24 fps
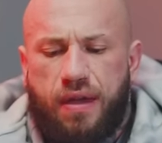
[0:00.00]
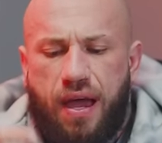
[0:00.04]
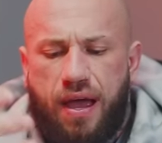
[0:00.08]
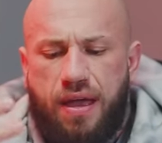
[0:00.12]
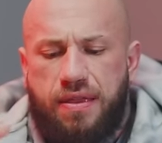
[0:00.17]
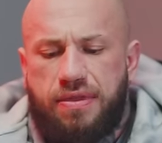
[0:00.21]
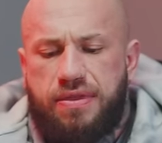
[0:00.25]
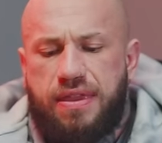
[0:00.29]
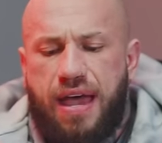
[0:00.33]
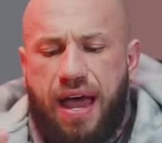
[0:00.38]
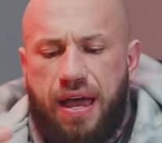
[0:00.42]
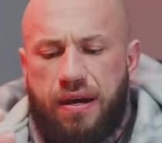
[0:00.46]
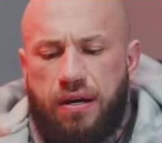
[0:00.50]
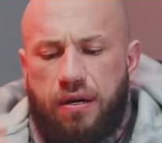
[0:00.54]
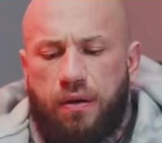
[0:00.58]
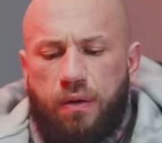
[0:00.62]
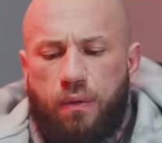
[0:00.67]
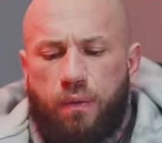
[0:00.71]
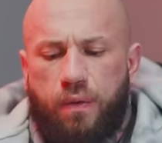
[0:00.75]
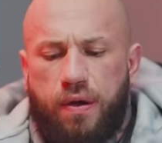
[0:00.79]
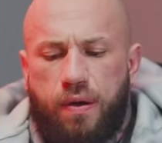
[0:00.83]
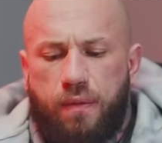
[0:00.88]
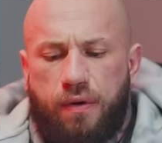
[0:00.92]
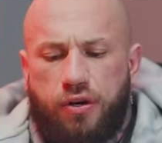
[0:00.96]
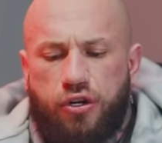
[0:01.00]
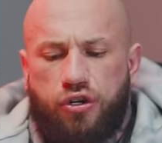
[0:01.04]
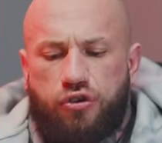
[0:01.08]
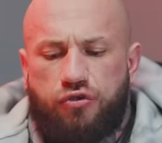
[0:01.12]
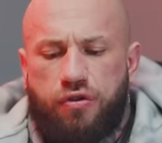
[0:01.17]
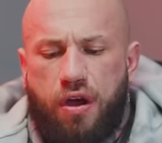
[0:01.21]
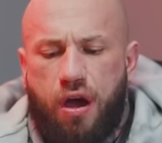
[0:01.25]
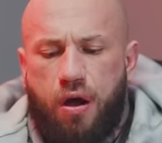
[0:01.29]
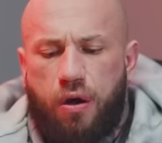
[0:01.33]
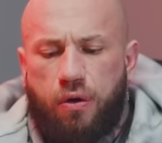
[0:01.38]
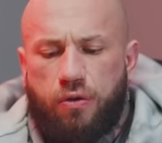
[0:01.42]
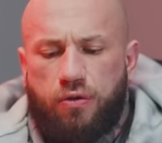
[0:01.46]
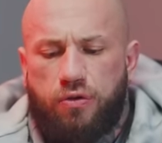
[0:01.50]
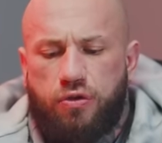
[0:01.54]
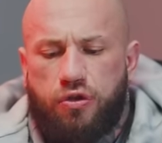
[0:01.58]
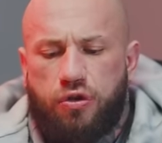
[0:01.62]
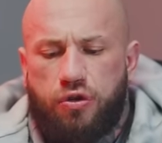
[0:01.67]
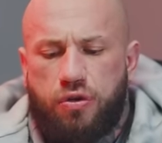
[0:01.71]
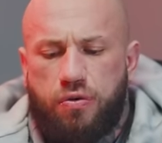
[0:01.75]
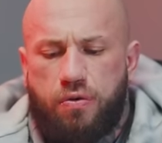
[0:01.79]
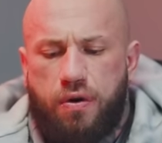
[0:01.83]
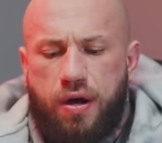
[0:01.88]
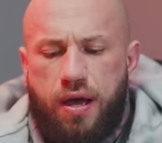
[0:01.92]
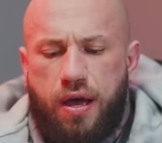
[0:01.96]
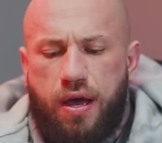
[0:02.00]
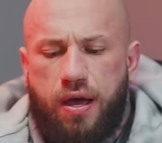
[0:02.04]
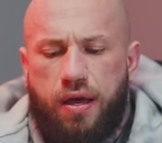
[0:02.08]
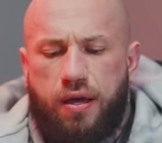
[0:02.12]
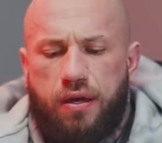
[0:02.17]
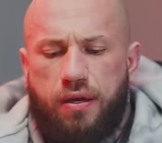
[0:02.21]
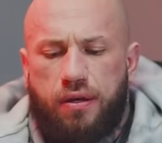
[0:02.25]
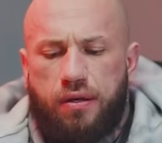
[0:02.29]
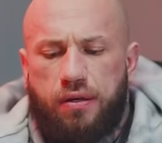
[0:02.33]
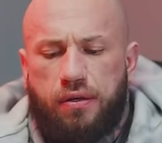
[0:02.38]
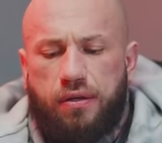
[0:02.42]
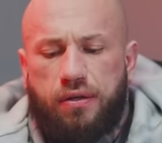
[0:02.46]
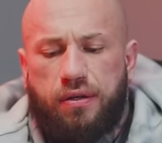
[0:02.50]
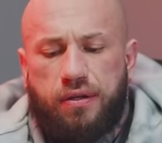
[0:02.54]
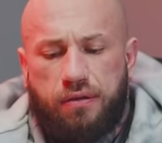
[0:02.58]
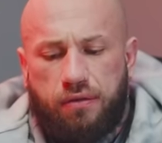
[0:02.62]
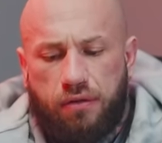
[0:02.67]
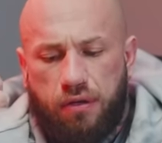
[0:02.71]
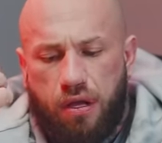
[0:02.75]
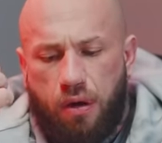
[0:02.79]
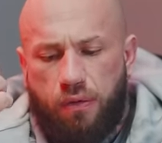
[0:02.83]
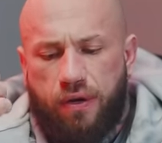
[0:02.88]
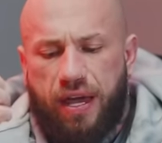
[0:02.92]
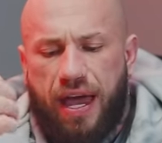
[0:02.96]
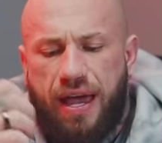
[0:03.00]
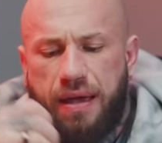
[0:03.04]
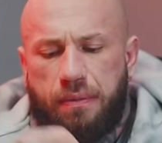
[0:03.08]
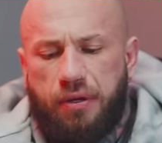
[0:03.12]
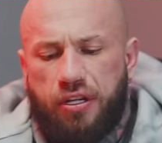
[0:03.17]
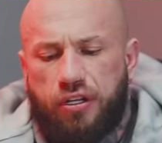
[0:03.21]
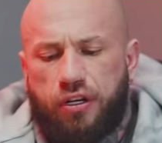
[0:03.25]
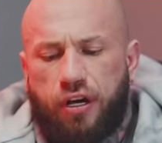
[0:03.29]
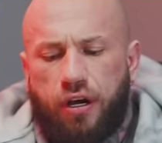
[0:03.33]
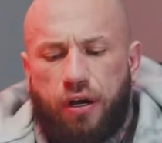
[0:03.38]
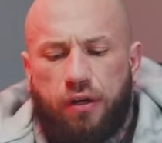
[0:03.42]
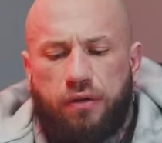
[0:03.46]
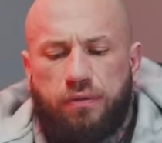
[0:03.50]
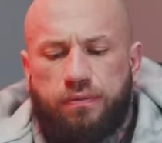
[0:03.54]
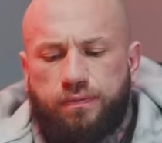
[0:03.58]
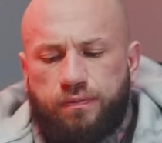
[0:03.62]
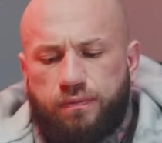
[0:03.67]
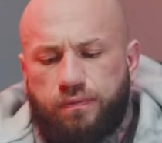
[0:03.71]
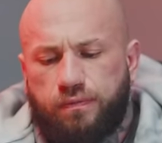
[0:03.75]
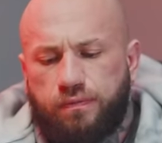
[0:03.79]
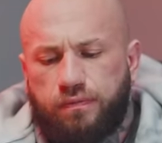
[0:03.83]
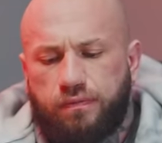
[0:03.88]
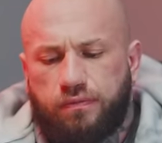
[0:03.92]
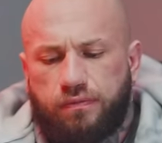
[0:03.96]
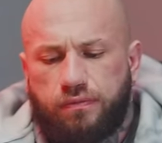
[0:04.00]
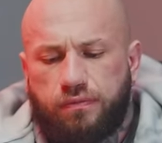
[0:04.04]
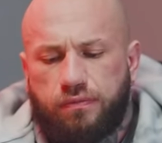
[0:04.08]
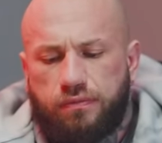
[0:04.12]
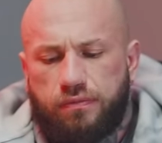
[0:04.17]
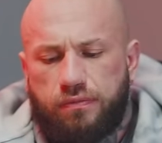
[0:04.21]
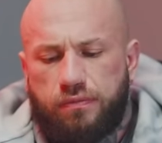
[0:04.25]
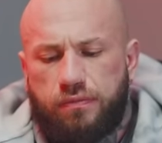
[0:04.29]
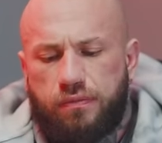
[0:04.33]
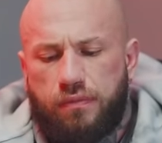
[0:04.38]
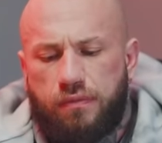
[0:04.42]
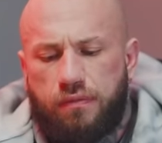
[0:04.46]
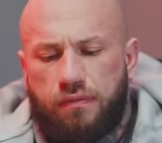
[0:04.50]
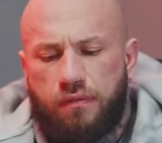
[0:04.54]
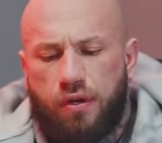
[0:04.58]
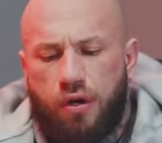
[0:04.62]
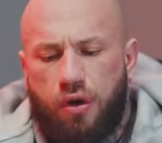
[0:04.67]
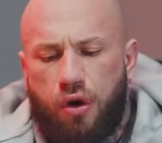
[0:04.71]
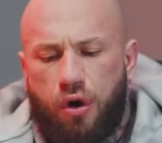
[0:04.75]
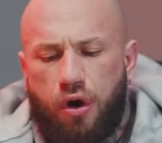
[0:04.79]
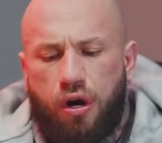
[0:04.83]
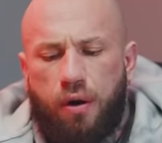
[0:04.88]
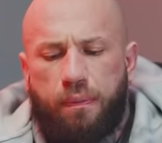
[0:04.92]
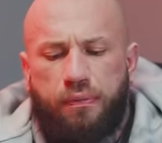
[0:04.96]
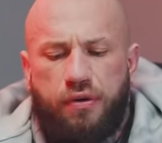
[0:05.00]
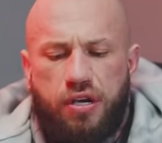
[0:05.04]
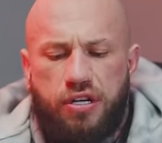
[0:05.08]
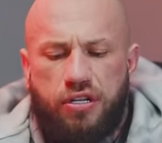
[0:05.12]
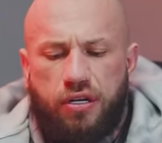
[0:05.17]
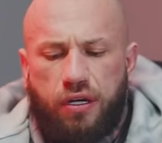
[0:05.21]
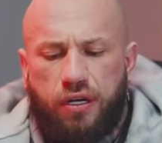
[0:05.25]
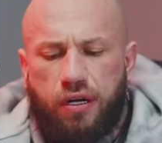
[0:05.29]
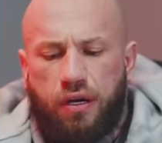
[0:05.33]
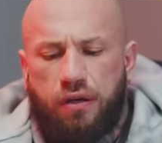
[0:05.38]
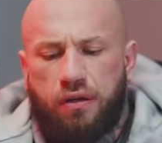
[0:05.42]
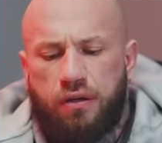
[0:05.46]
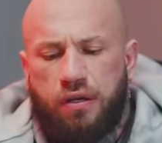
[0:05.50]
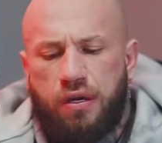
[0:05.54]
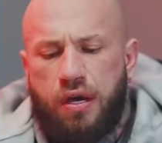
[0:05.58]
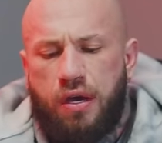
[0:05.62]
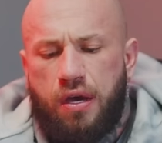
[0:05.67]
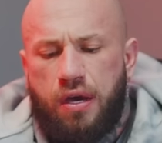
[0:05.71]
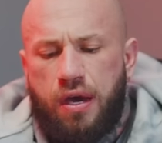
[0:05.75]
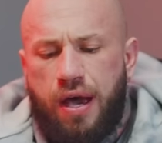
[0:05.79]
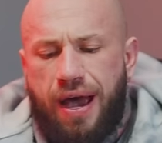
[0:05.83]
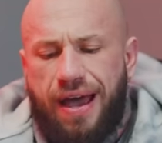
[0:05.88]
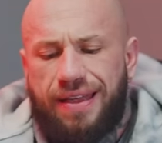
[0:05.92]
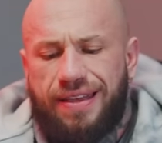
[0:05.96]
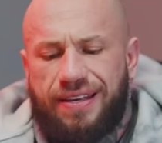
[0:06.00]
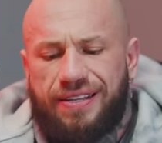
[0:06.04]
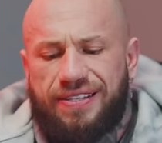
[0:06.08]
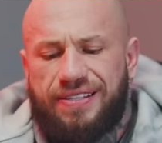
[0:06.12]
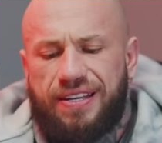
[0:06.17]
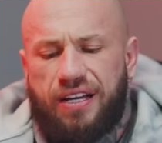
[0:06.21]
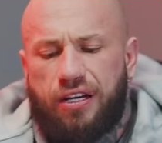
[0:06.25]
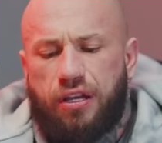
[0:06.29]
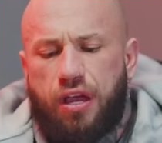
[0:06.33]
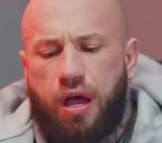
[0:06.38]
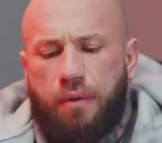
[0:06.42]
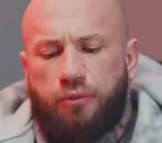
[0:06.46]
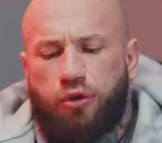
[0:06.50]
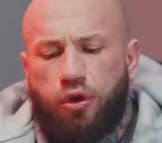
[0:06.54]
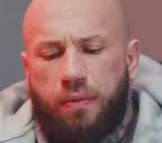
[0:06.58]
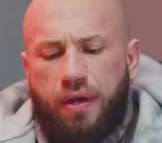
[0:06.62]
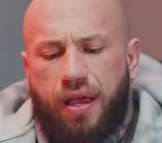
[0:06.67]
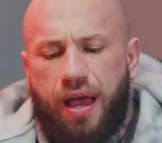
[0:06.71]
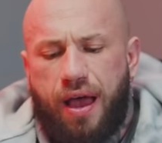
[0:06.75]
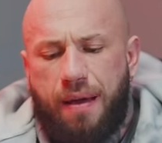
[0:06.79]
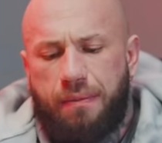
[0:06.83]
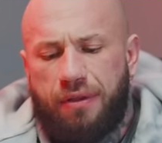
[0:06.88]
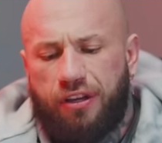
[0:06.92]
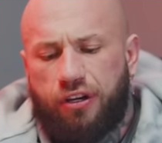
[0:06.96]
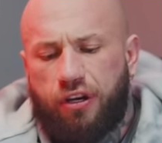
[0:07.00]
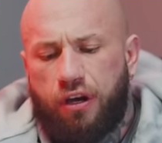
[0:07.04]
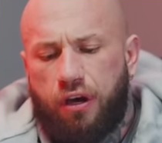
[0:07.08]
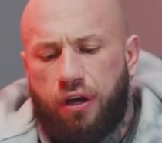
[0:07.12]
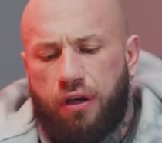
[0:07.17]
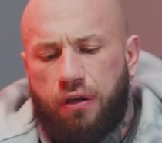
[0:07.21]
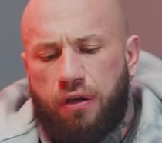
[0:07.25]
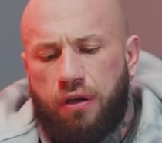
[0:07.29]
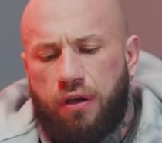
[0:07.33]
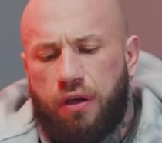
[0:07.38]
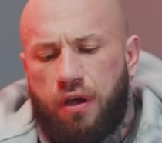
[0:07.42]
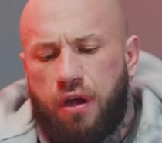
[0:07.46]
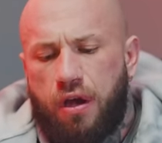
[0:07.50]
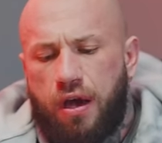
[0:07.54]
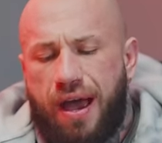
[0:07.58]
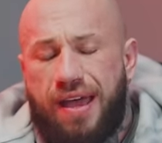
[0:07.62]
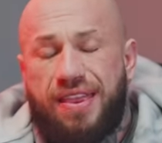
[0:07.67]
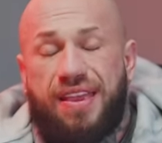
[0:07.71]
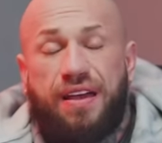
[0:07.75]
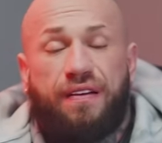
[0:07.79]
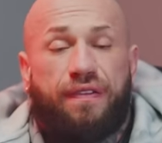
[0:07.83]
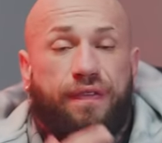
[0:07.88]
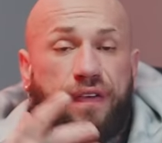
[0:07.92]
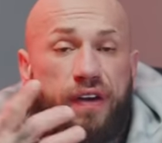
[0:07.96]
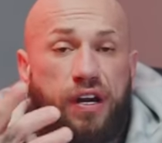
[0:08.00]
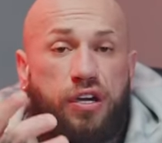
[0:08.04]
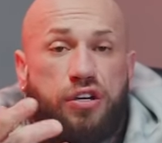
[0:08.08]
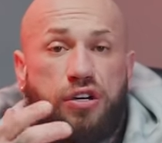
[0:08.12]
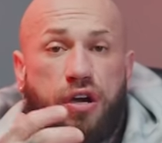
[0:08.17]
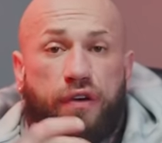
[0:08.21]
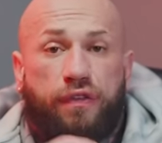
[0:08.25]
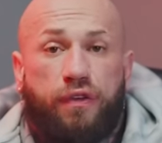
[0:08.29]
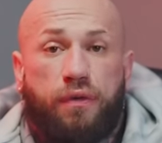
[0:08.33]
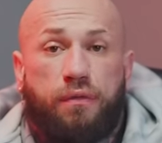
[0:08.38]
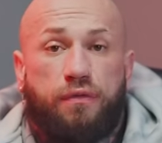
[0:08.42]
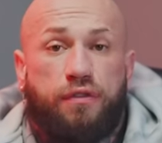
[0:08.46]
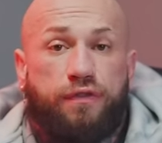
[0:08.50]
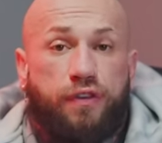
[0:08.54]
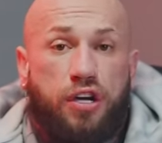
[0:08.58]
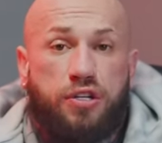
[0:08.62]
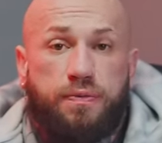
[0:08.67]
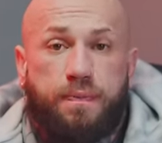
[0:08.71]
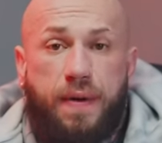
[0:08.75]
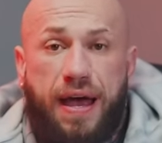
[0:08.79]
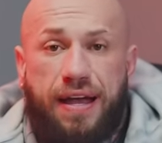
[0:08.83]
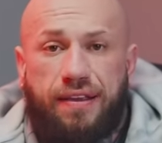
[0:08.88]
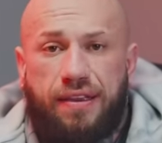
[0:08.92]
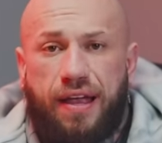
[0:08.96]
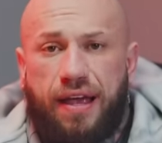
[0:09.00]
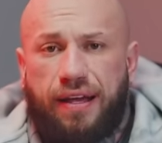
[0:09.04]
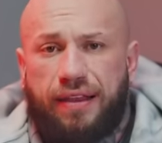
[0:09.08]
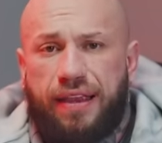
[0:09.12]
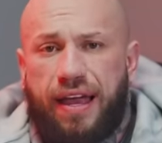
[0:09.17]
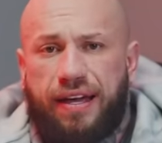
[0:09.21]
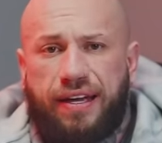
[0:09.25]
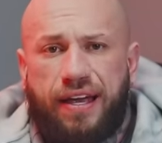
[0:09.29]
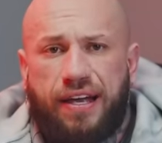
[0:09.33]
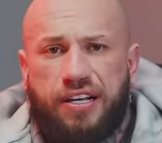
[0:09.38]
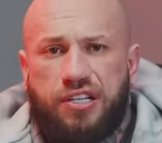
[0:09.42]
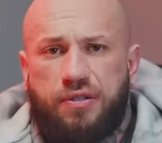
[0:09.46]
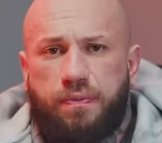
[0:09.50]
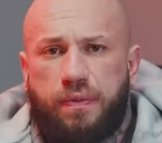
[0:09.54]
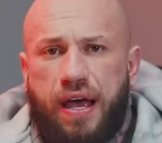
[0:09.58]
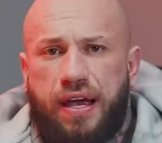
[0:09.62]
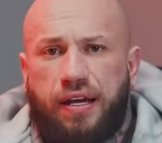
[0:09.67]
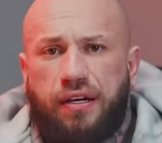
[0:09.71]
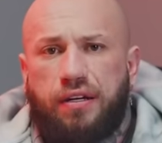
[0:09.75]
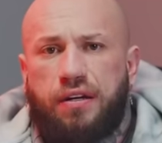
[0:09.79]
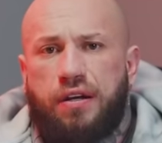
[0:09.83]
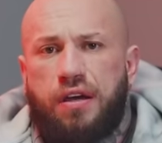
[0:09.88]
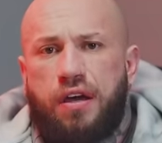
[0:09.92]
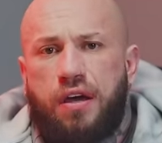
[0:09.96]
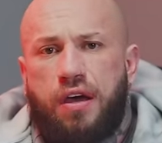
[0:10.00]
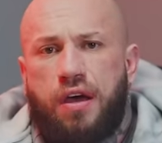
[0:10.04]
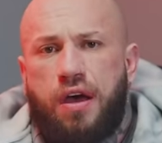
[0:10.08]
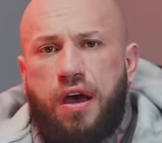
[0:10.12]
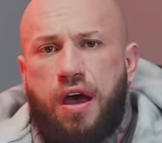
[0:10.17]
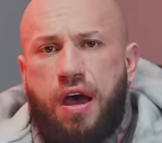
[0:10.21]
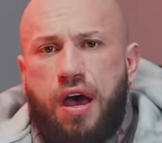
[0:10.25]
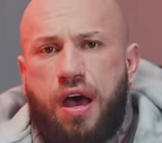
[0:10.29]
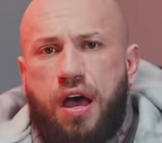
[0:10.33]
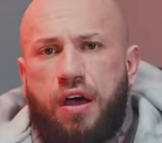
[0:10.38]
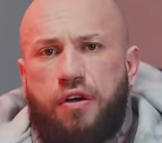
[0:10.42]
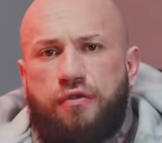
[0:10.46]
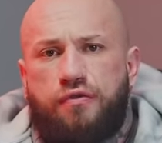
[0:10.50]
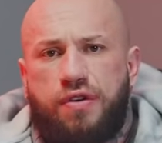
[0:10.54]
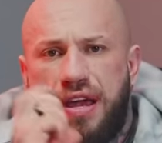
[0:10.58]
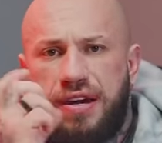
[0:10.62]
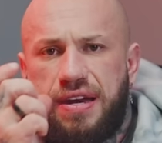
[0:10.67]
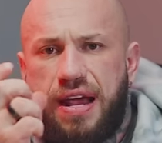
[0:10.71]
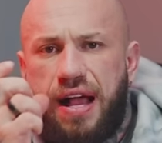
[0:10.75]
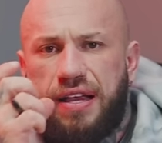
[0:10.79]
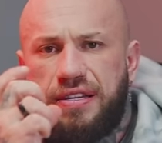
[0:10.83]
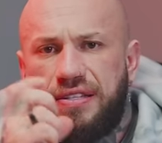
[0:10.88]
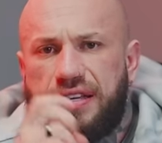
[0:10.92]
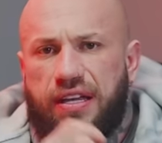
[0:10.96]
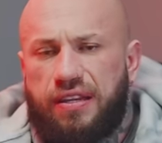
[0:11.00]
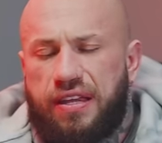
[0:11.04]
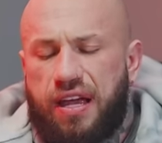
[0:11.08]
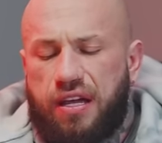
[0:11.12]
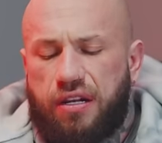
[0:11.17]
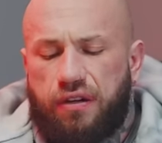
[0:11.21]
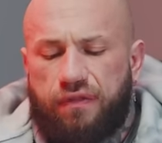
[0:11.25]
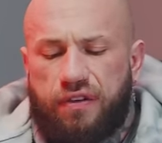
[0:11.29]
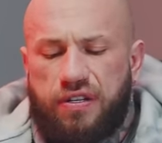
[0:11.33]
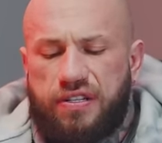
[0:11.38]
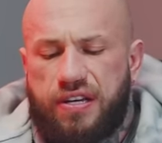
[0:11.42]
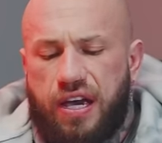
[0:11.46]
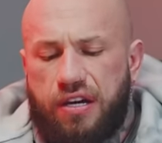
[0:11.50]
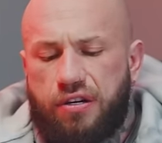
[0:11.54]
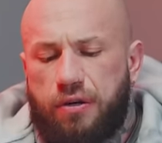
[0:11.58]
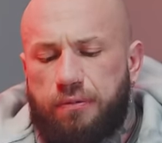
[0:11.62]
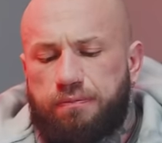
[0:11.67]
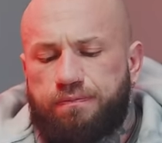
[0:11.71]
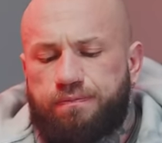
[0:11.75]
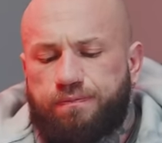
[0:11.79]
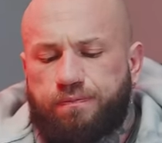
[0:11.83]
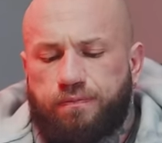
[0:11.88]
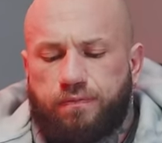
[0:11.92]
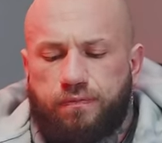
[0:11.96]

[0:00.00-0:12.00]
And then we went straight on to uh, low cable curl or a preacher curl, and then single arm double hammer curl, and then finish off on reverse pec deck, like I explained, uh, rear delts at the end of the session.